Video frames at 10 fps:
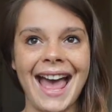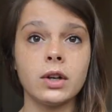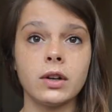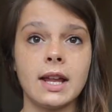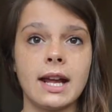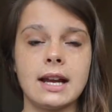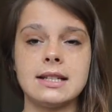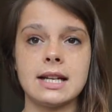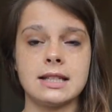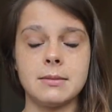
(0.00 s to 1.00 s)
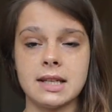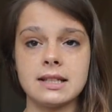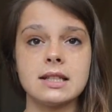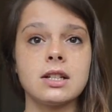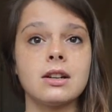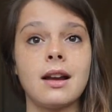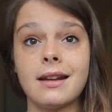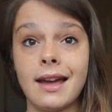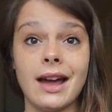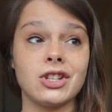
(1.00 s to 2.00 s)
Literally, like I texted my sister
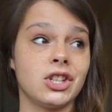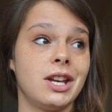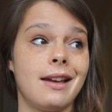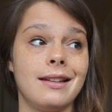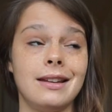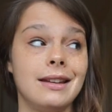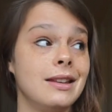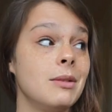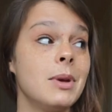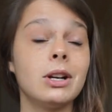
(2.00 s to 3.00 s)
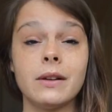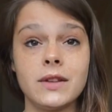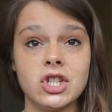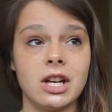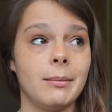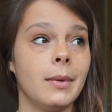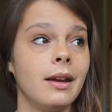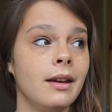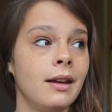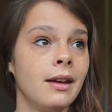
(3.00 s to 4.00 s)
and Ashley in the middle of the gym,
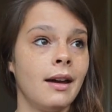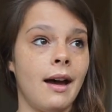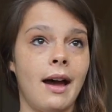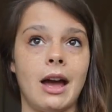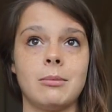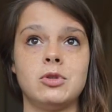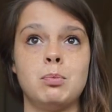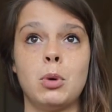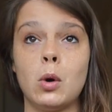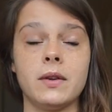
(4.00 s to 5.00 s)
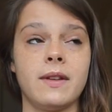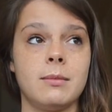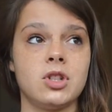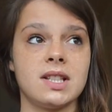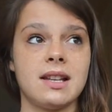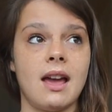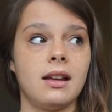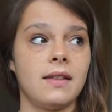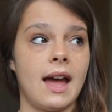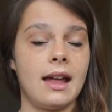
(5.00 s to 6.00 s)
both of them just
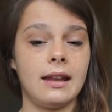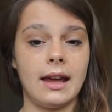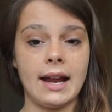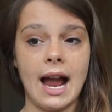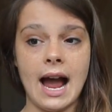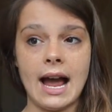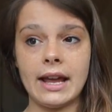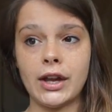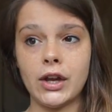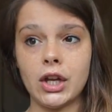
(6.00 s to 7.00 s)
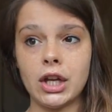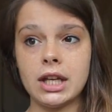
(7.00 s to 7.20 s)
saying that like I